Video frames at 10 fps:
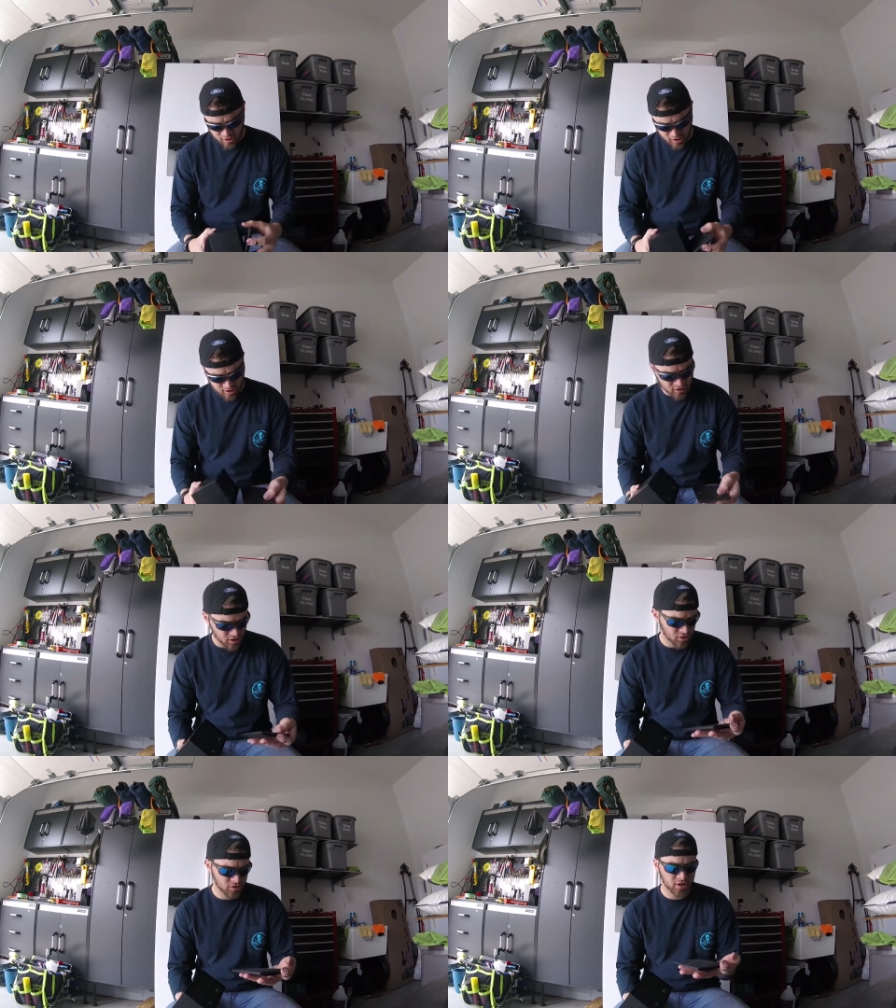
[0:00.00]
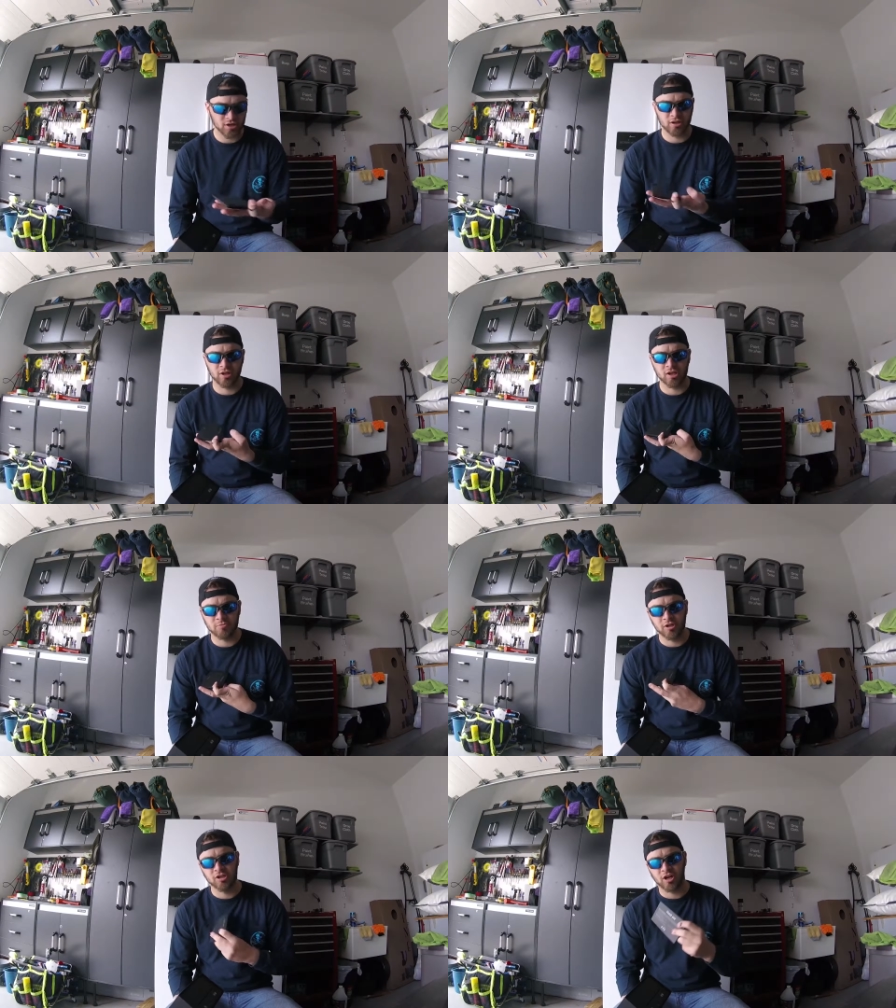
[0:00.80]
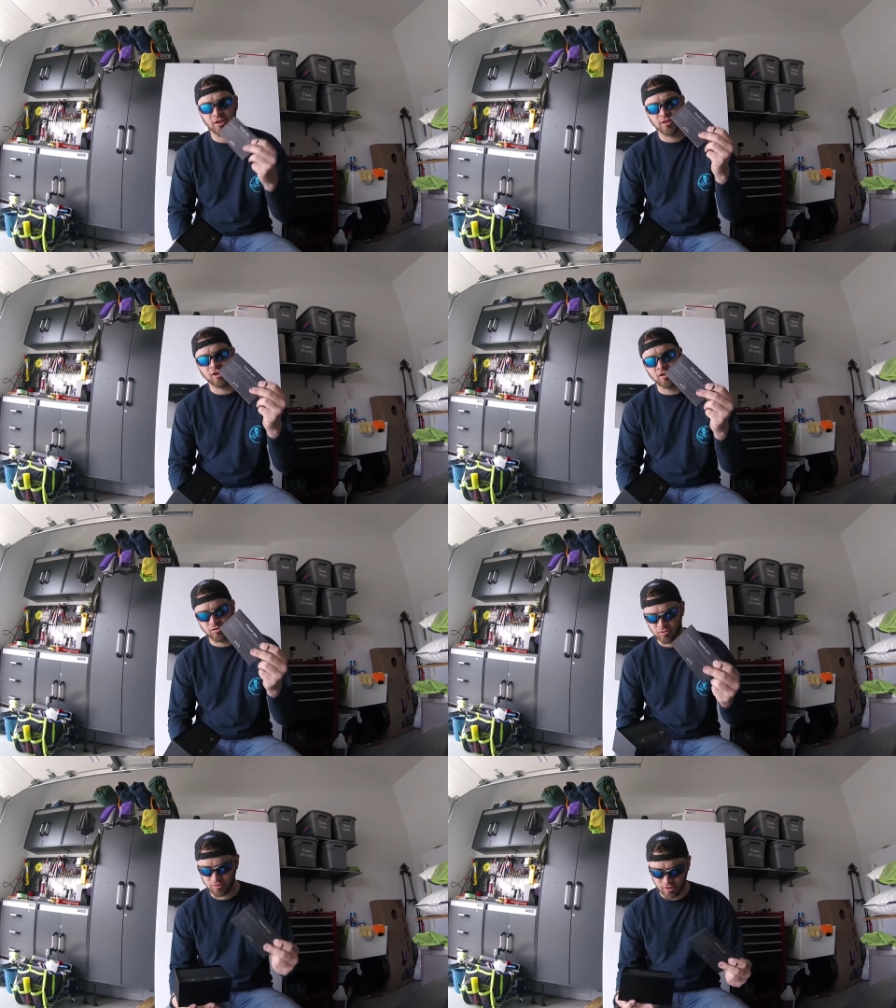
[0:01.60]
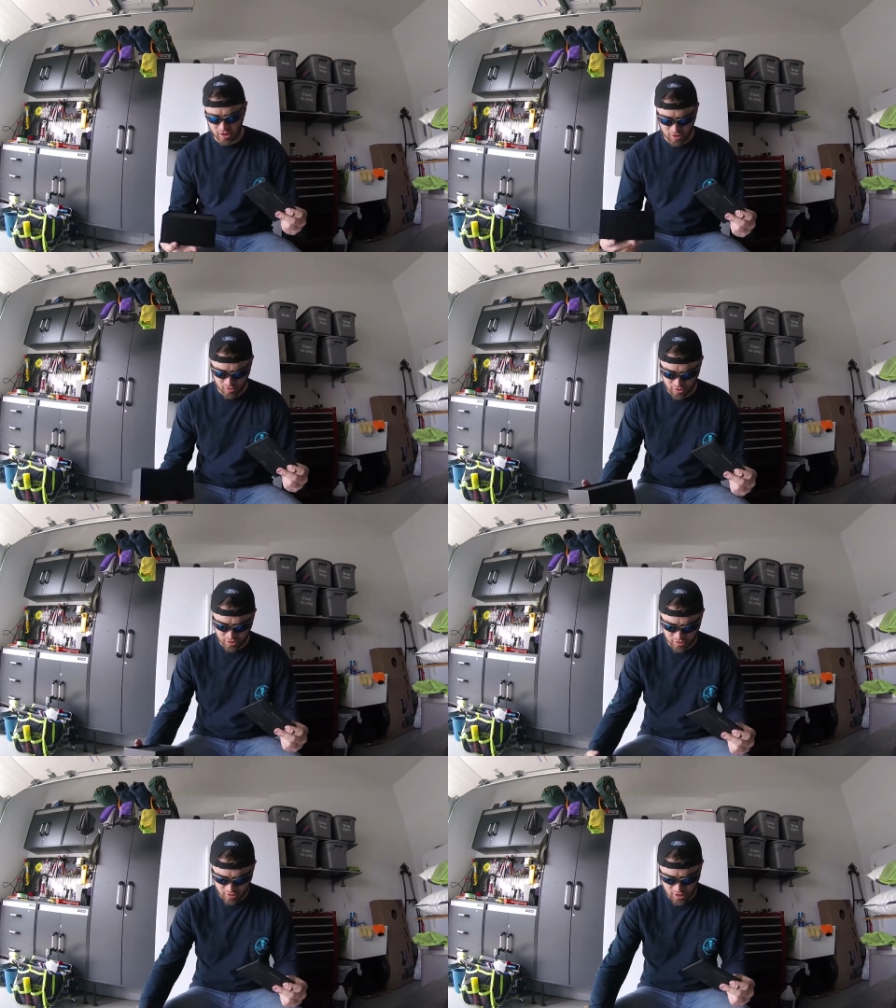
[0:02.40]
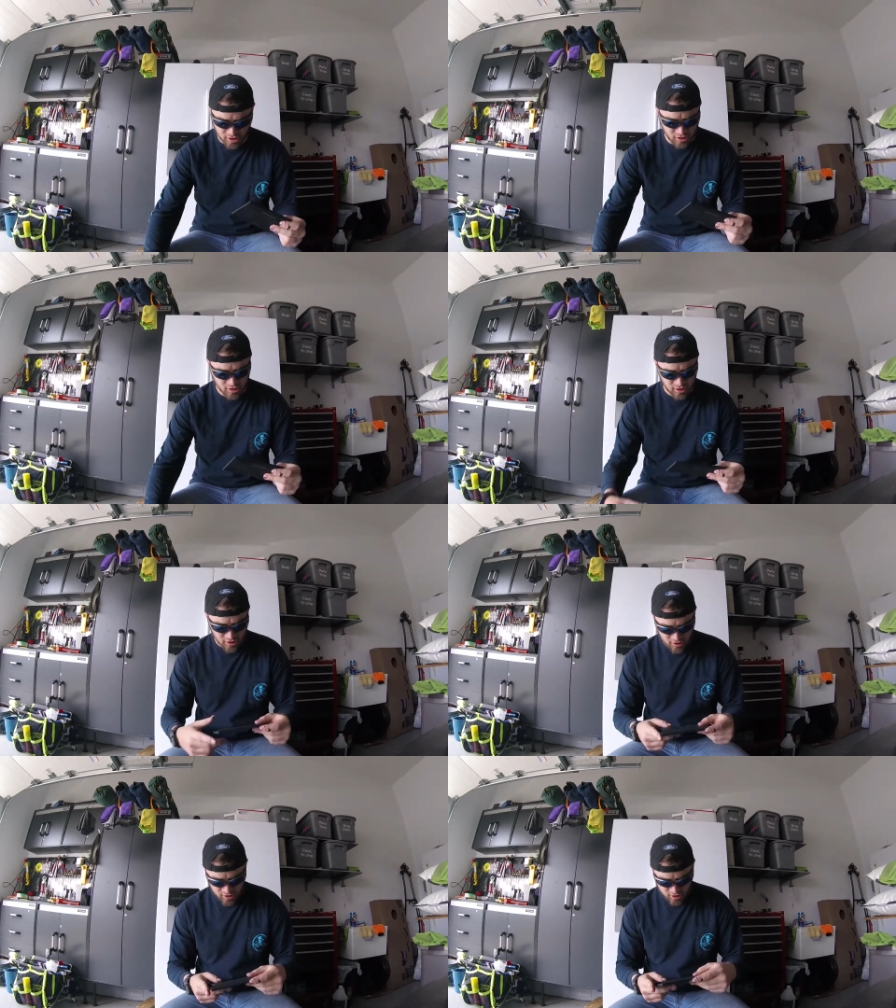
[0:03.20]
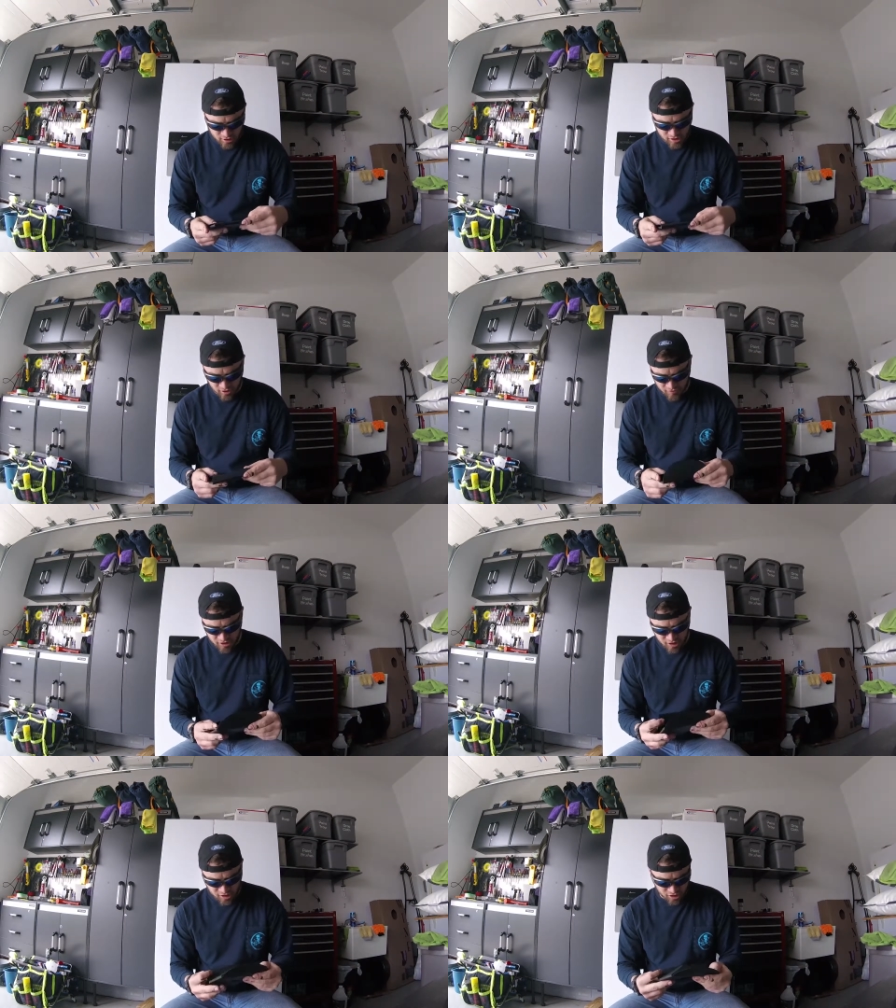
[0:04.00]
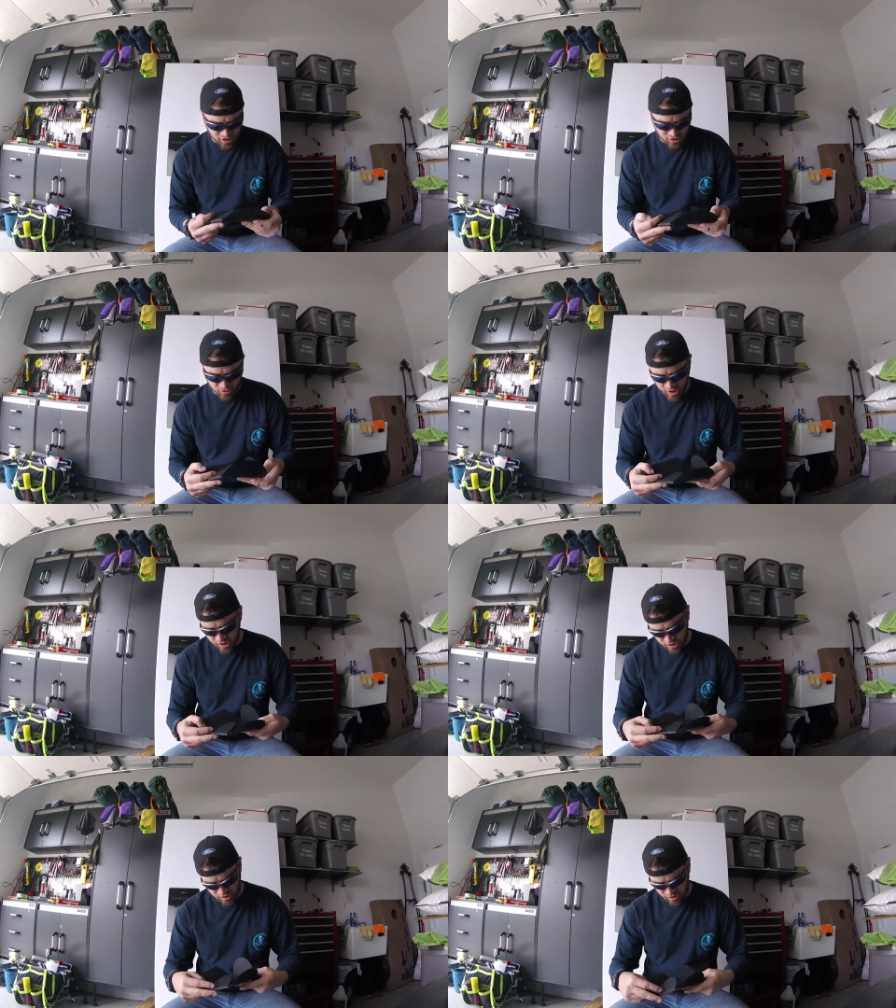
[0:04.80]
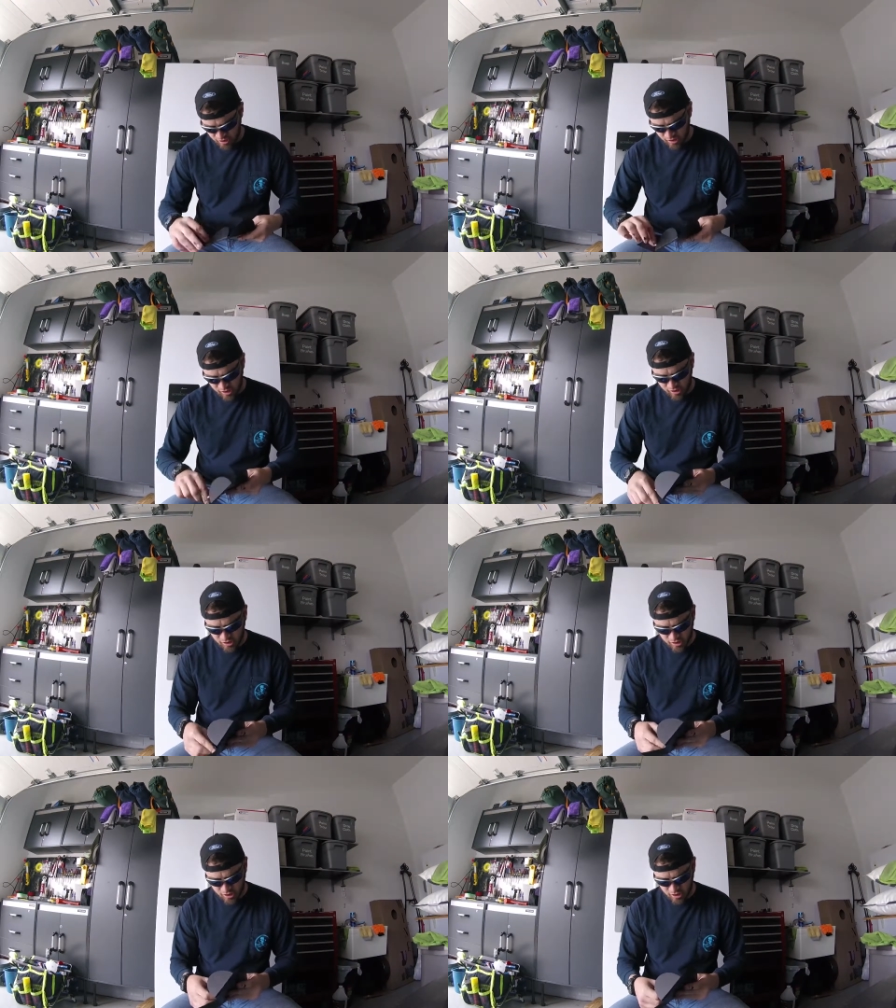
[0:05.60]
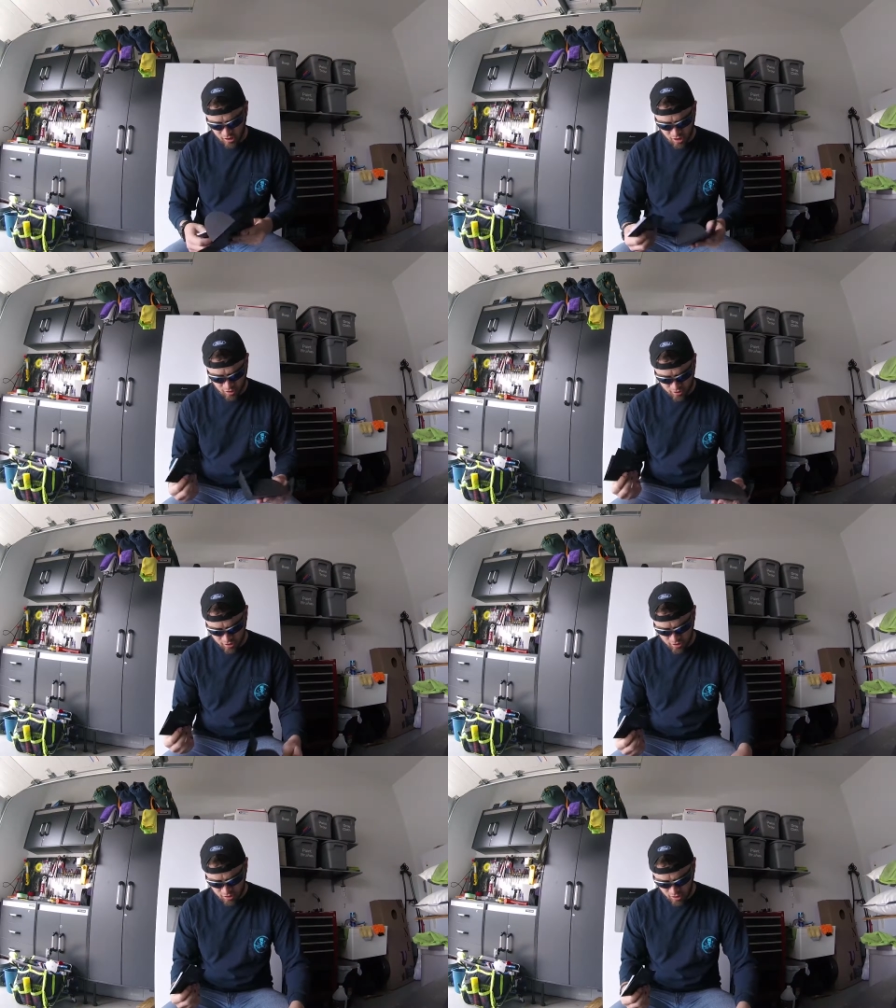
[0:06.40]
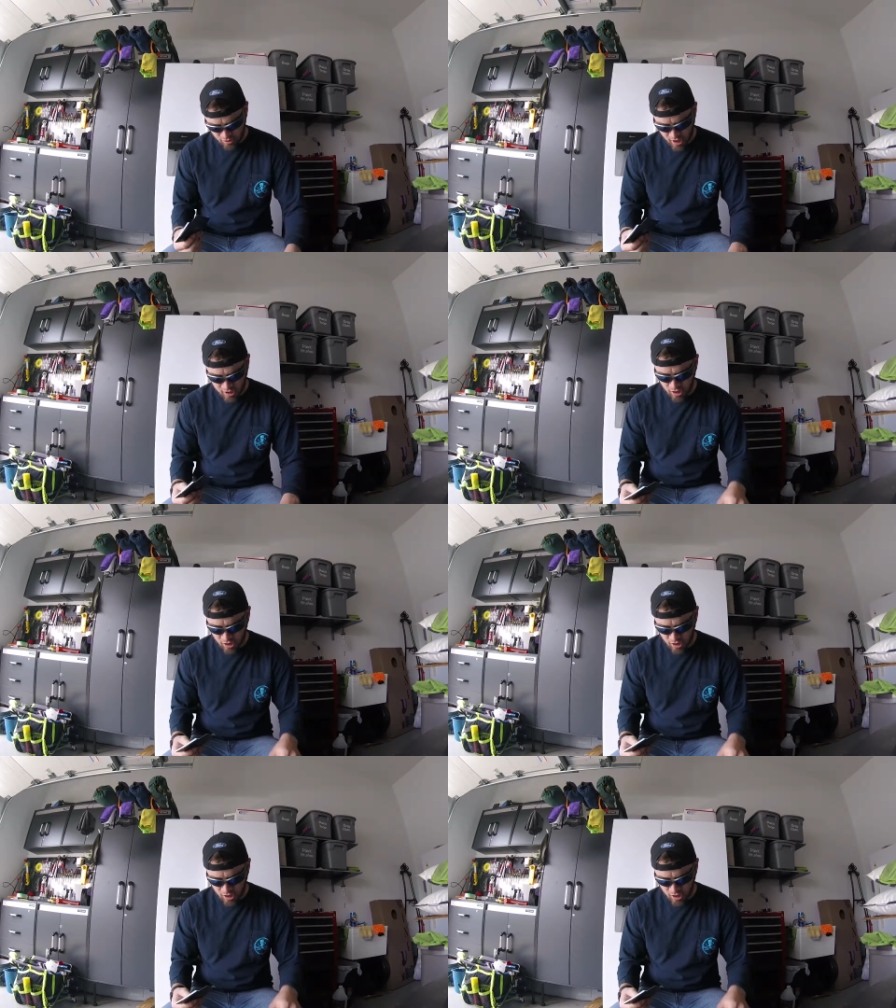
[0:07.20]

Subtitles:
In there you get a nice big giant thank you letter with stuff in it that tells you directions, all the 9